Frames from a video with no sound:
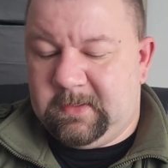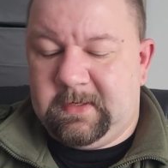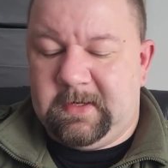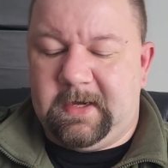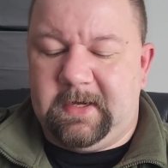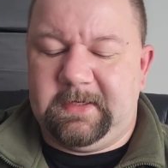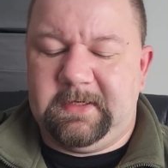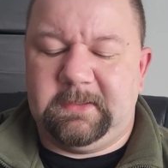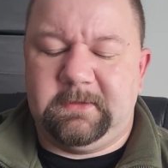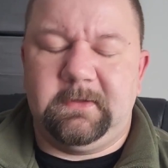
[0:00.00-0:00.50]

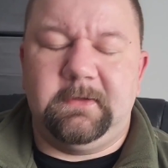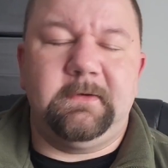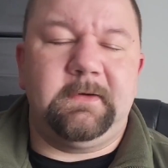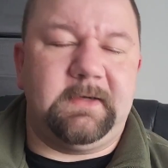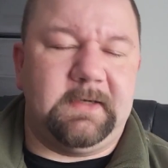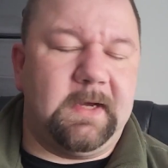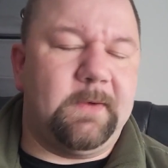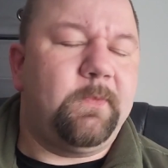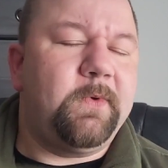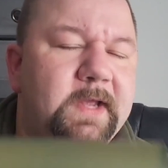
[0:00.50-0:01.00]
I need to look it
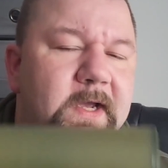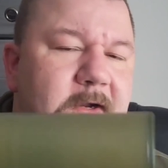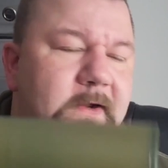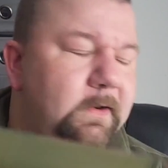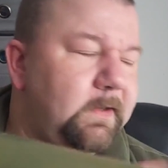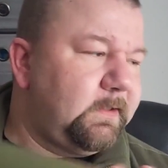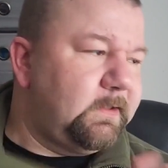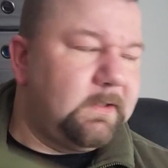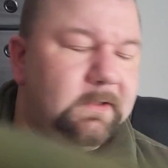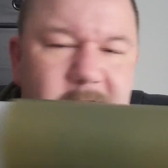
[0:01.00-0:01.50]
up. We are
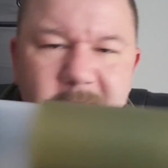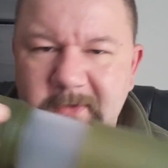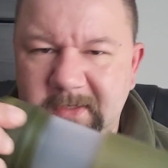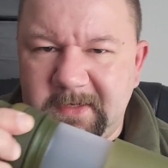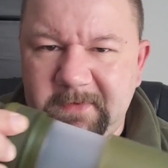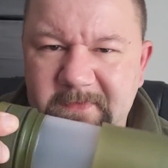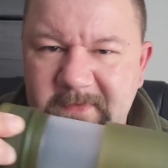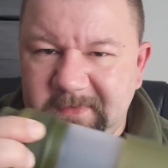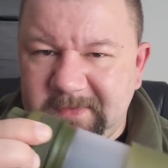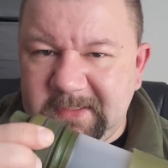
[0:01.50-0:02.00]
going to look
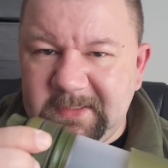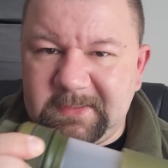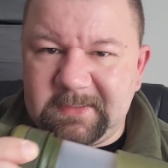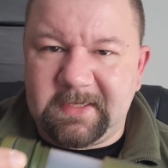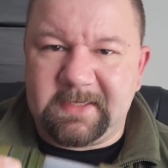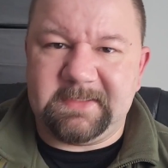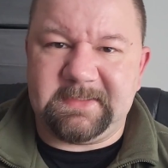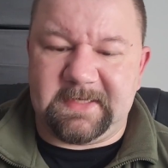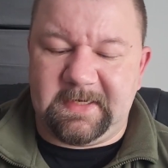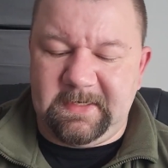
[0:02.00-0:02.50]
in the
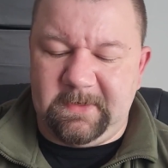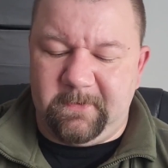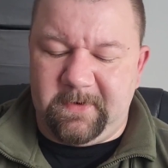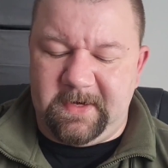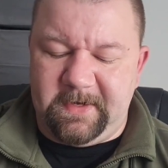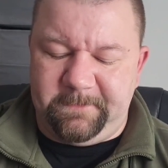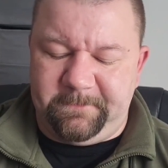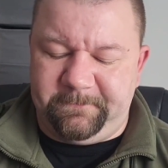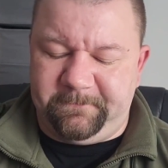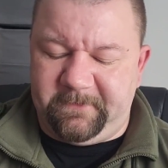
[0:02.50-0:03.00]
details
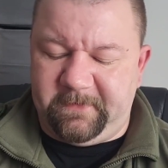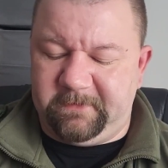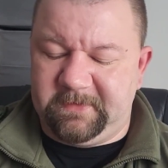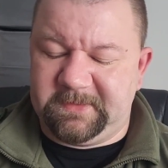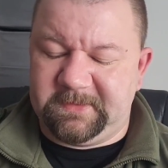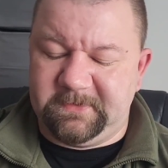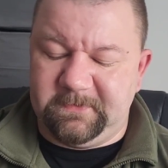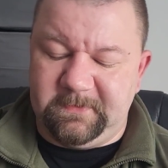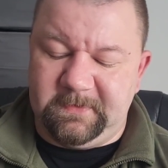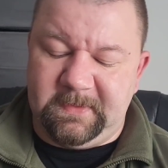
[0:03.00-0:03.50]
anyway, very
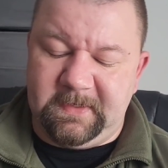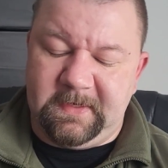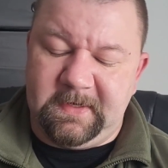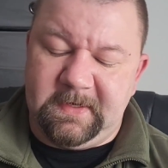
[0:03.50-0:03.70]
soon.